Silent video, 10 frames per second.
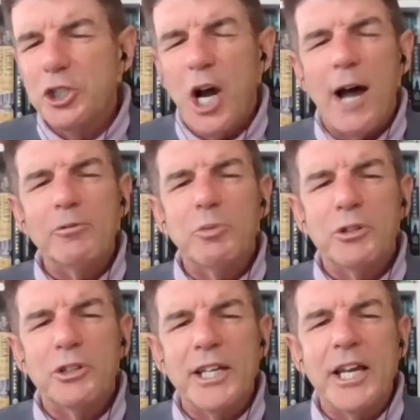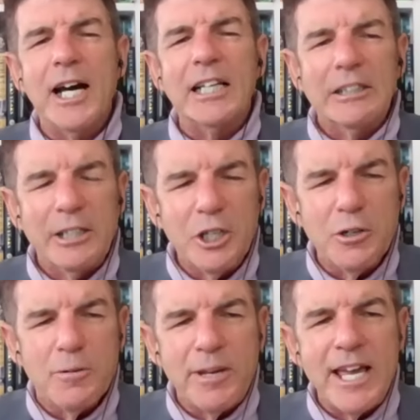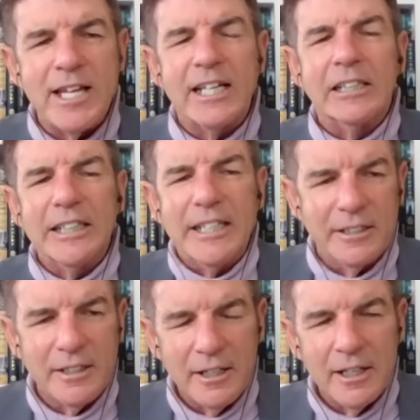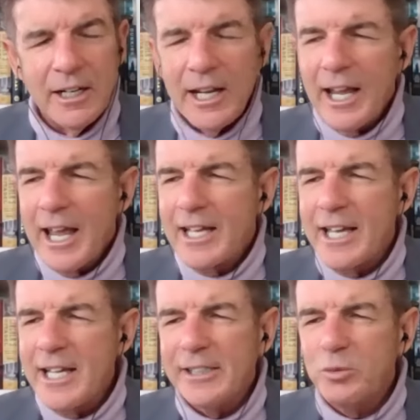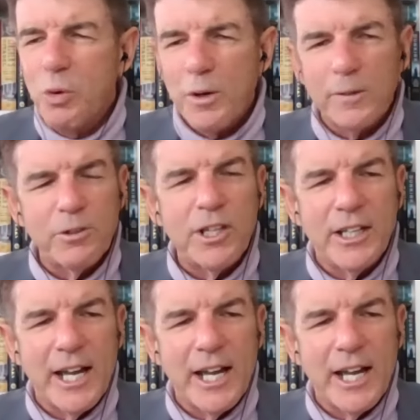jobs with the European elite, and he has worked for the